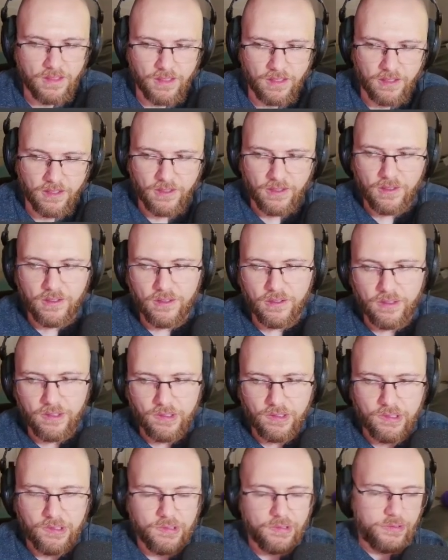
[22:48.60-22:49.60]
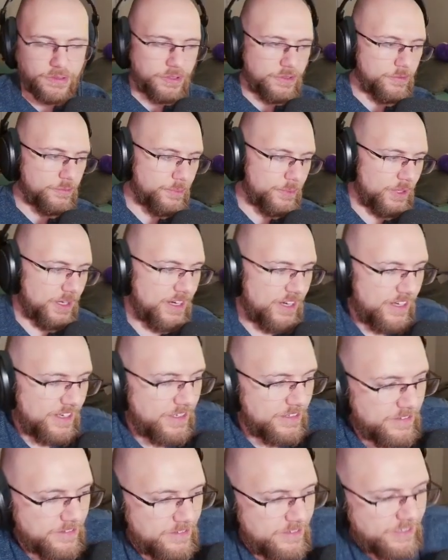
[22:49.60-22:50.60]
Oh, you're
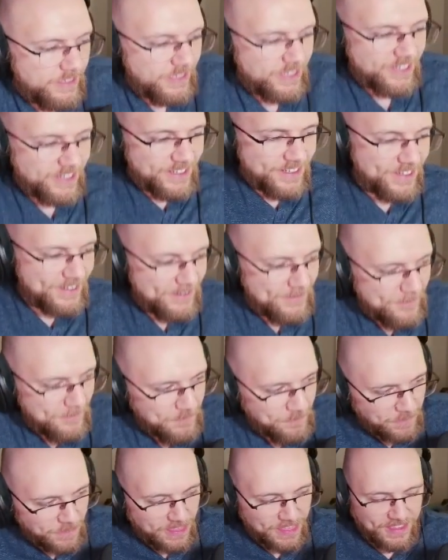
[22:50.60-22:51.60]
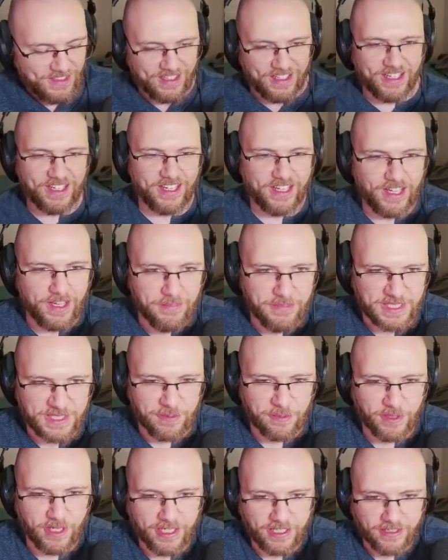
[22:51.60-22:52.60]
right. I
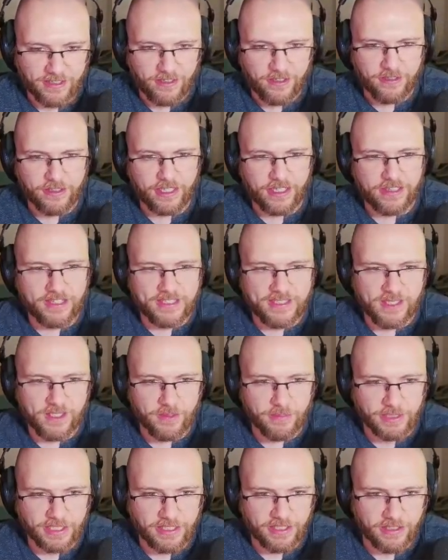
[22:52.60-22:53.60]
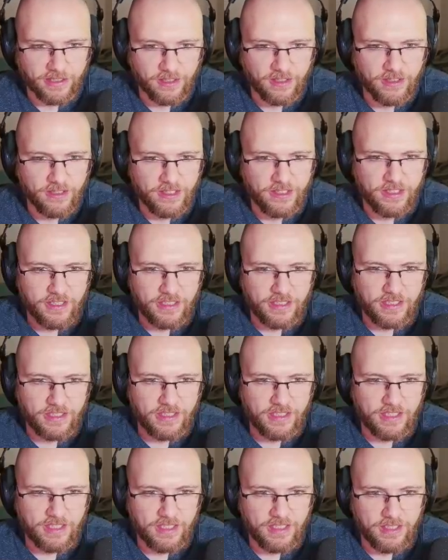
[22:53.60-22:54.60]
misread it. Okay, that's no big deal.
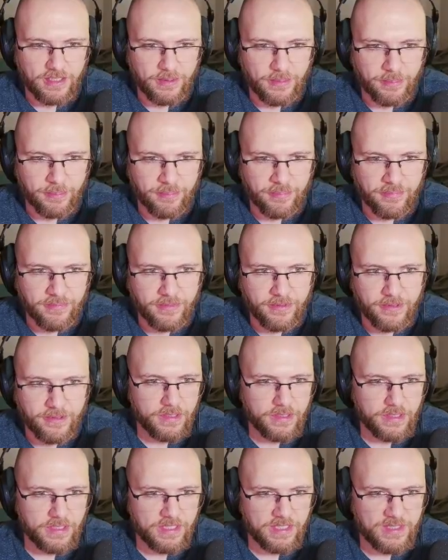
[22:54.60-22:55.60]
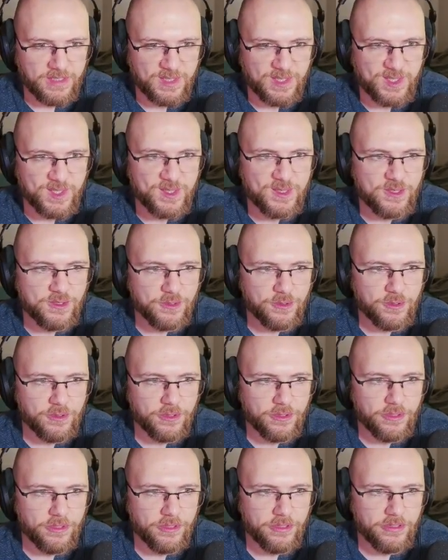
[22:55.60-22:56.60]
Can
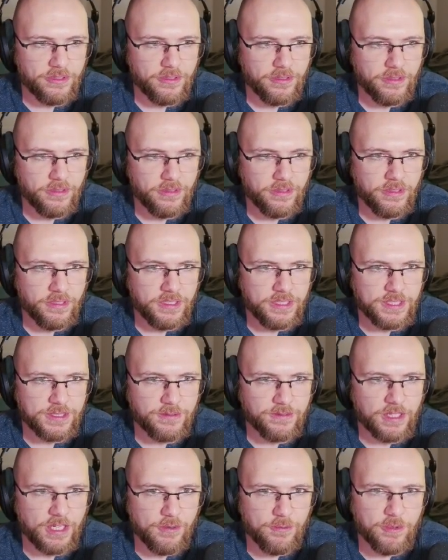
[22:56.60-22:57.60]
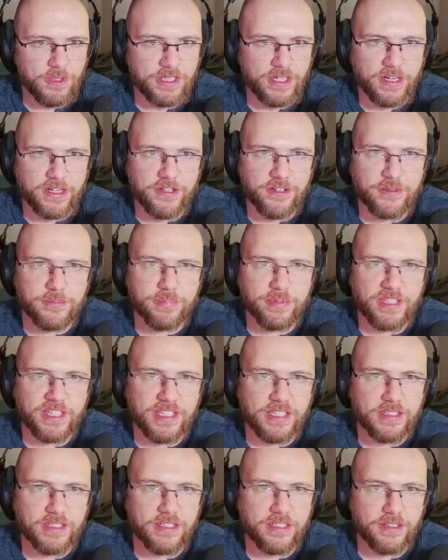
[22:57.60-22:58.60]
store... So we've got 1 iron
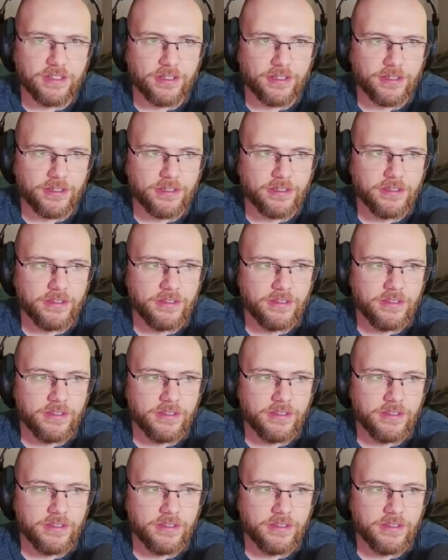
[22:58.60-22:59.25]
plate here.